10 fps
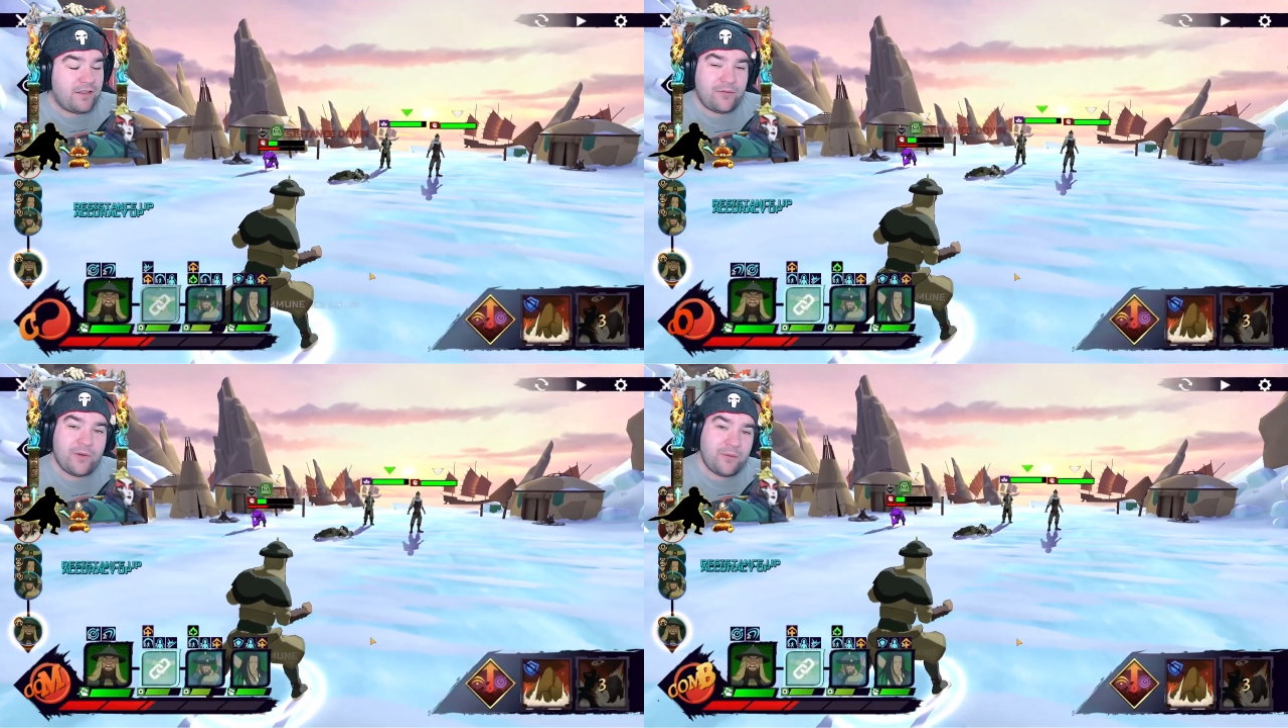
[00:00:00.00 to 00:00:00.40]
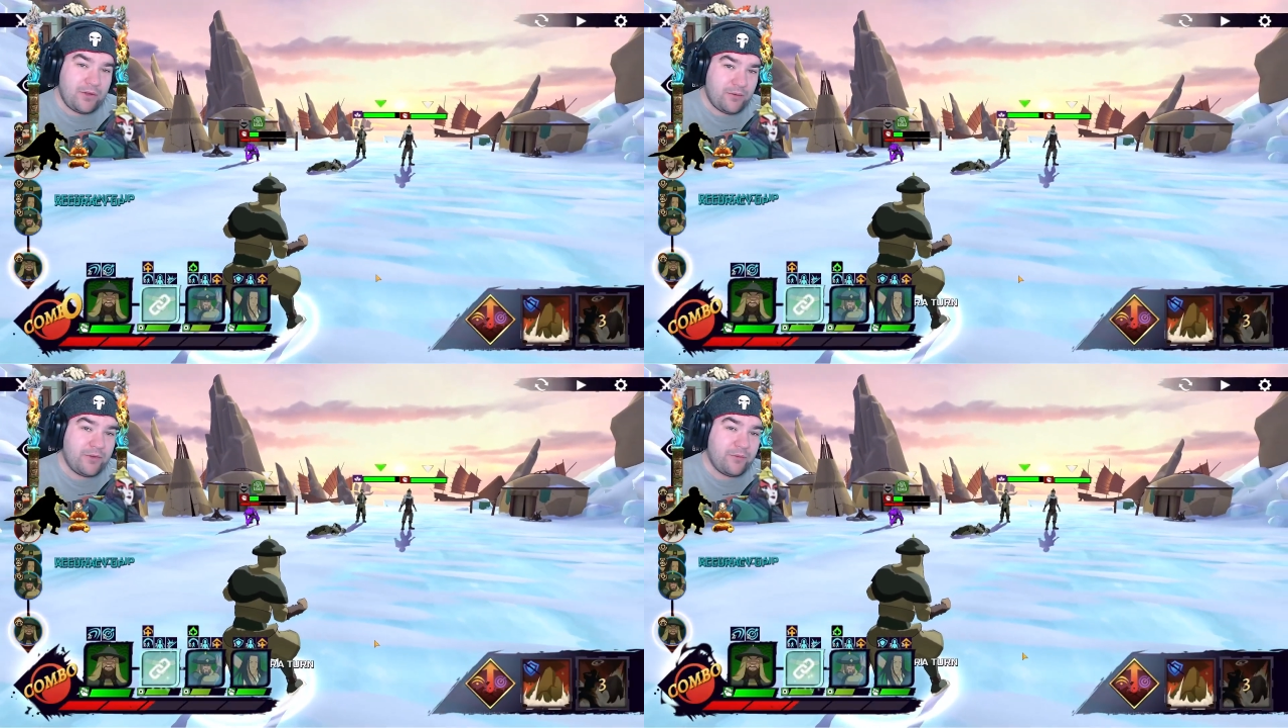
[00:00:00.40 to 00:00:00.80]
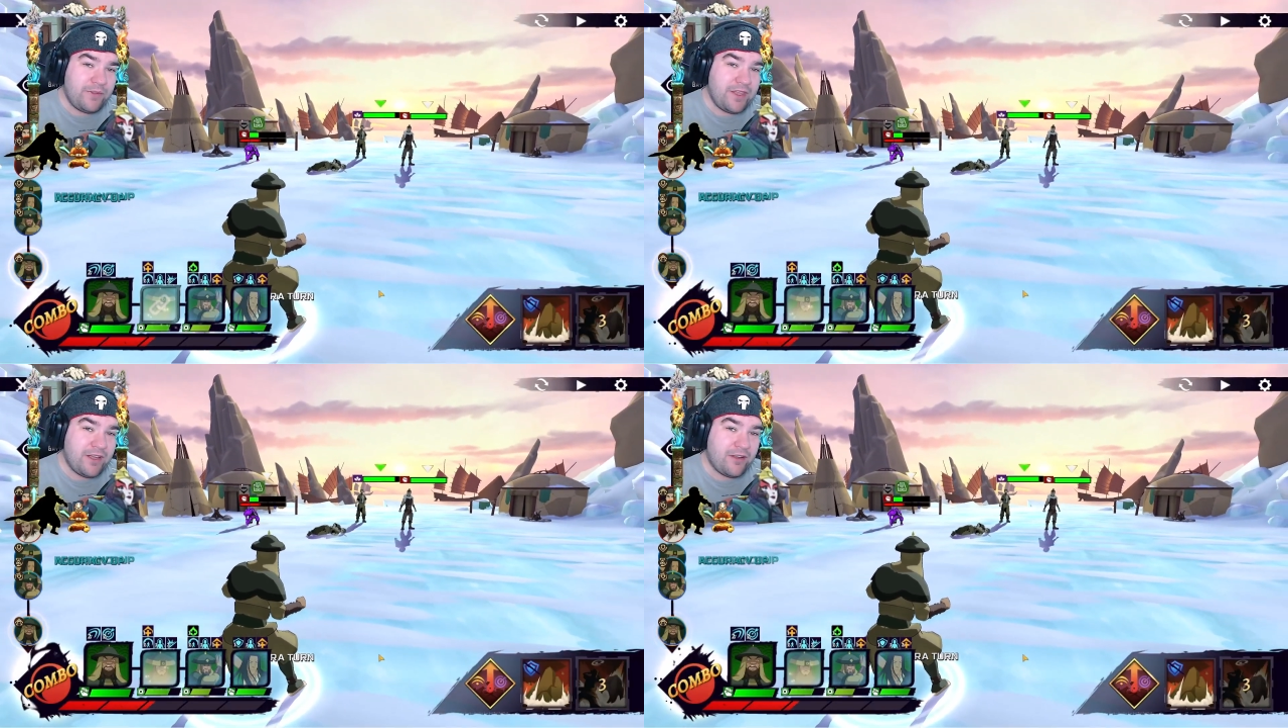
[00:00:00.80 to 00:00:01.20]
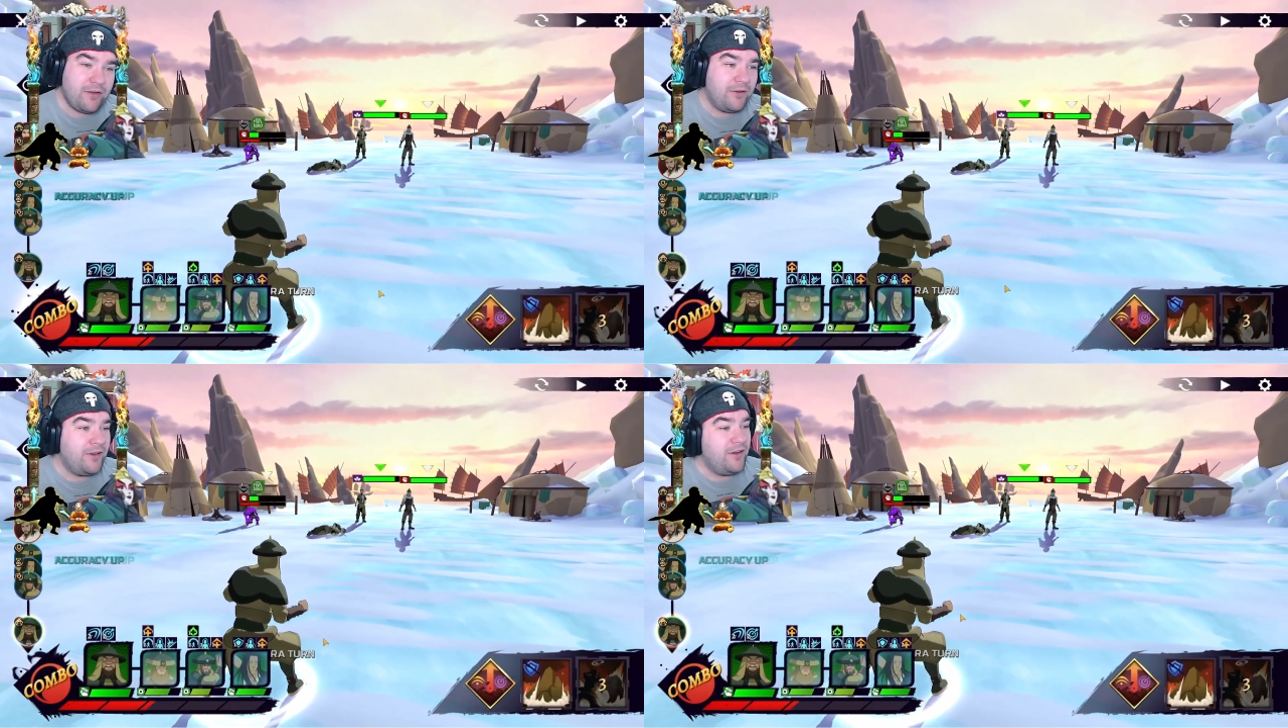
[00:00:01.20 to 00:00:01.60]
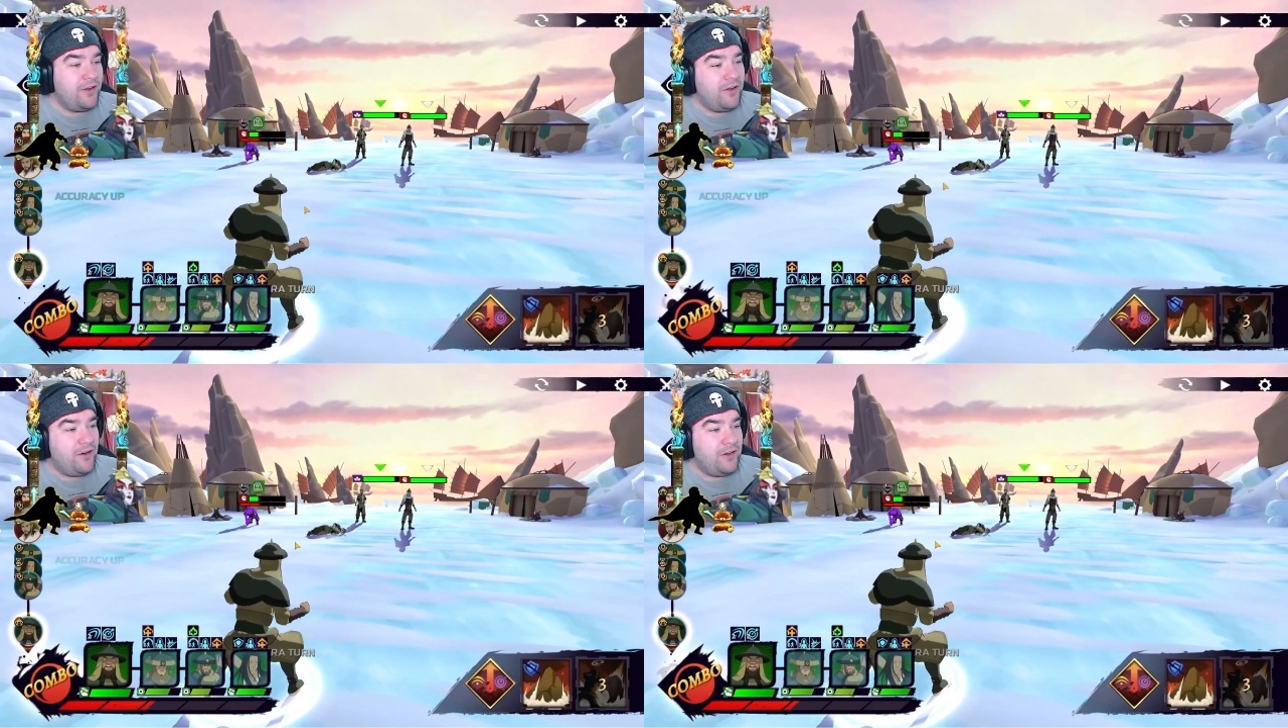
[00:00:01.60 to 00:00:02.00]
That's why we always want the Echo
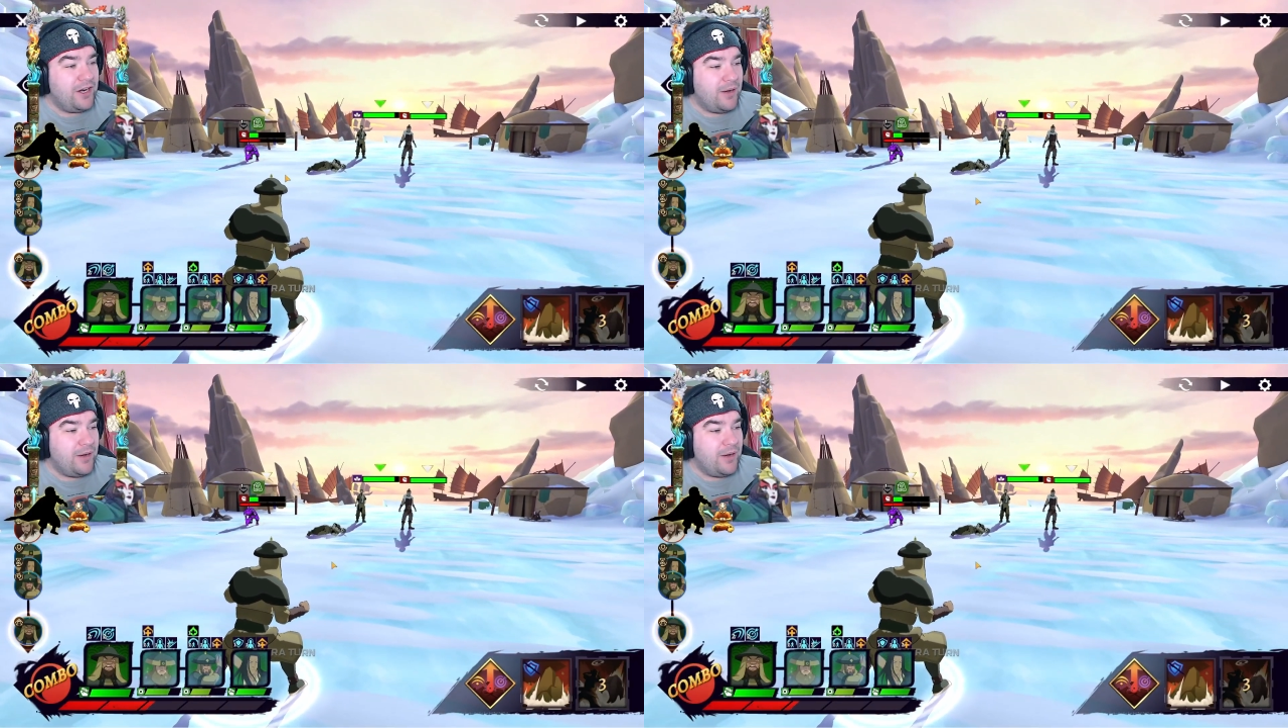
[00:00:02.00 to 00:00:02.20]
on